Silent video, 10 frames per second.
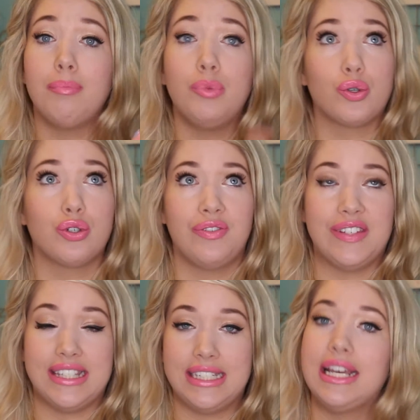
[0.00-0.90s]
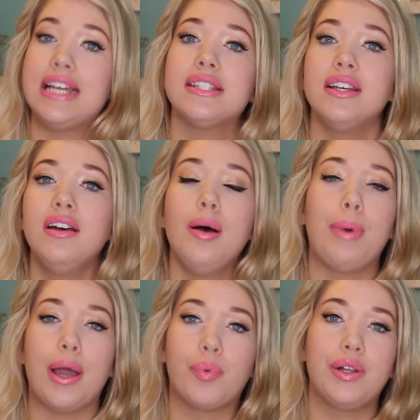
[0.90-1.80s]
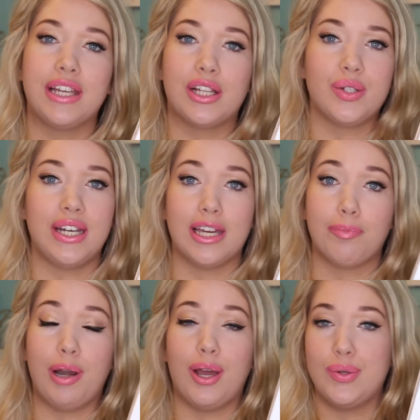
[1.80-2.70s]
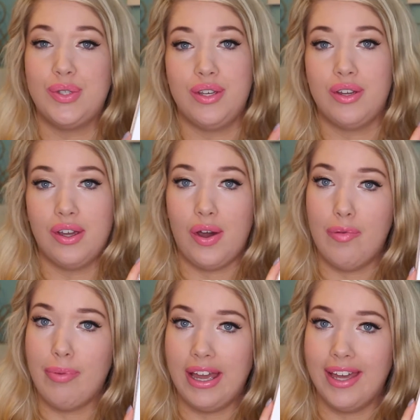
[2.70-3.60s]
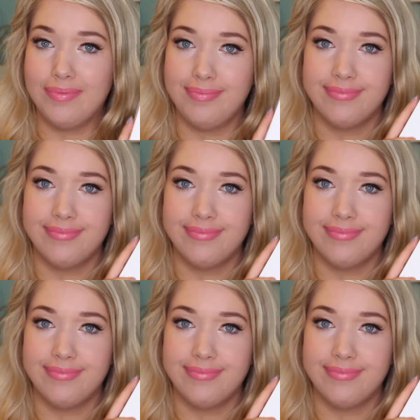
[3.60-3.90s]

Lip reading: I'm not sure if it still is, but I will include a link below so you can go and buy it.